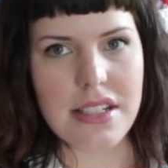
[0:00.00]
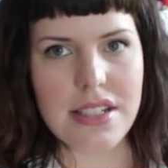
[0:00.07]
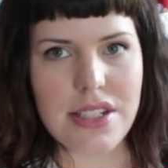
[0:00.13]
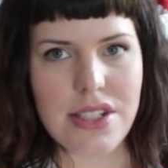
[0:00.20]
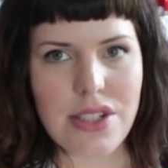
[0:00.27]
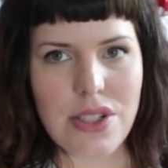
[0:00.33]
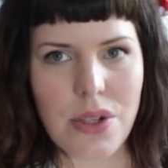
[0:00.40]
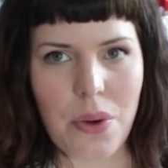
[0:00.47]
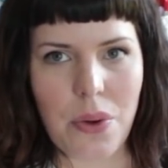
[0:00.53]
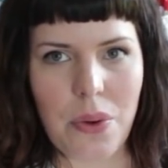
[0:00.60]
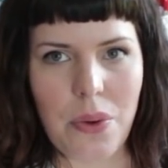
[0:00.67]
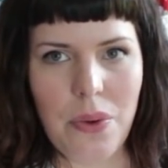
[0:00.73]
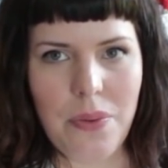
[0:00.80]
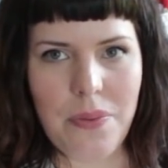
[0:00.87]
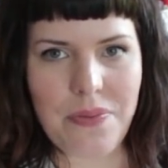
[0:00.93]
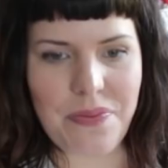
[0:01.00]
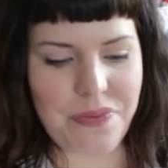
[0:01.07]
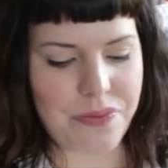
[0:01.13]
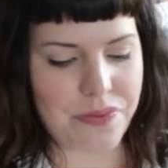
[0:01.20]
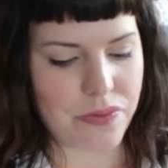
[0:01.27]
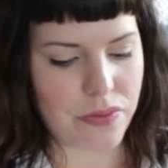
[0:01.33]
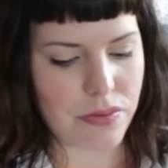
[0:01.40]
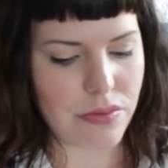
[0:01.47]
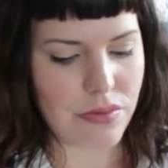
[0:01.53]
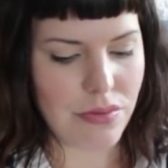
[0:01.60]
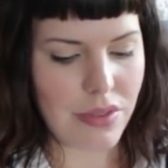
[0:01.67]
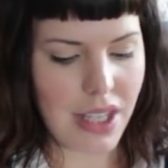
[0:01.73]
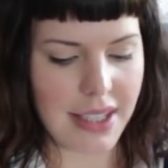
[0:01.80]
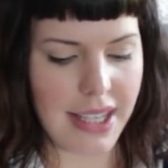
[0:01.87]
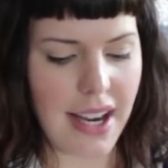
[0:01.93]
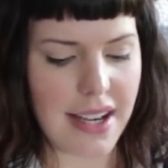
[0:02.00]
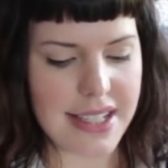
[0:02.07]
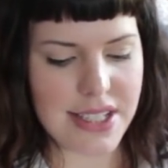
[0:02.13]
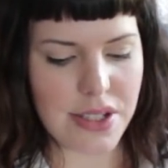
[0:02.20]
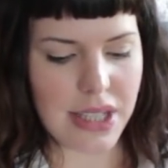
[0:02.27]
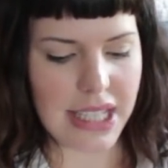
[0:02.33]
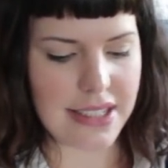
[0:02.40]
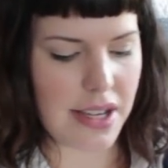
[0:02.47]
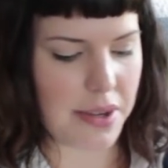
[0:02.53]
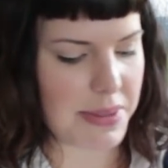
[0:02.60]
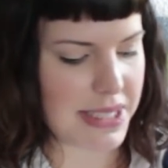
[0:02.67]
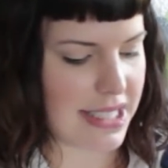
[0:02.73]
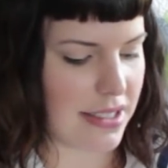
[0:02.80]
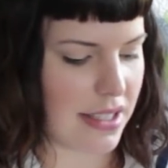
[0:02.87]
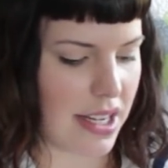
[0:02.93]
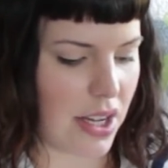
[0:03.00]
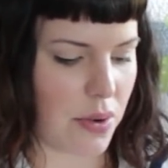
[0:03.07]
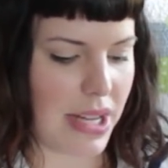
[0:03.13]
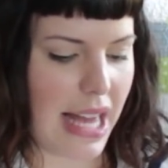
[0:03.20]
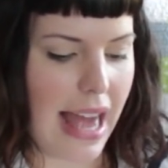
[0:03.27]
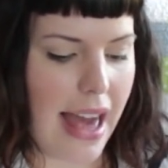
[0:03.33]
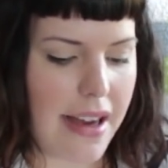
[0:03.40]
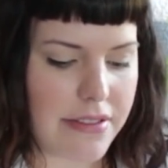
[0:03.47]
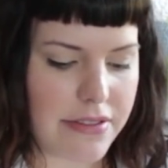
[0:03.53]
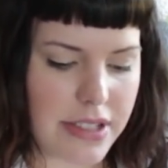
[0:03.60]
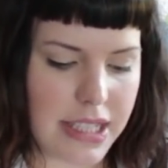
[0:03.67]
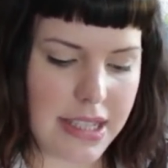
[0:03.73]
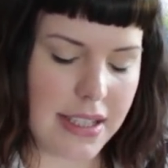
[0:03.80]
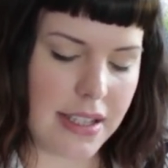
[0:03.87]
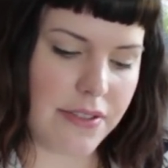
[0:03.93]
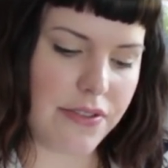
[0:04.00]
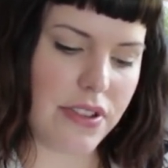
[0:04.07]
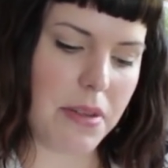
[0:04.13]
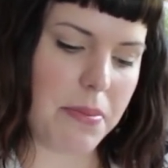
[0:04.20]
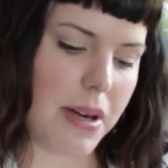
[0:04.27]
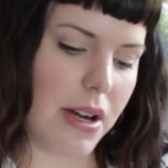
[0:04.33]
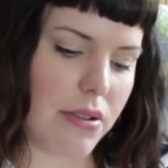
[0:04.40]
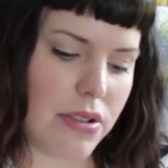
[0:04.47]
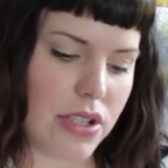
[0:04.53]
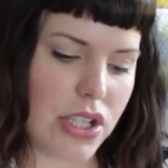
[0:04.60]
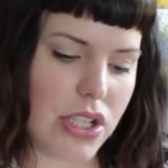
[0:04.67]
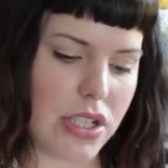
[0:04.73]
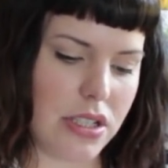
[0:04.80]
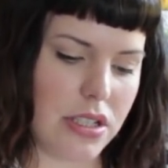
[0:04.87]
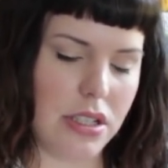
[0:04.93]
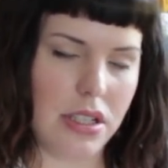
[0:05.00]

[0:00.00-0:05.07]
So yeah, so like I would cut out everything for the pouch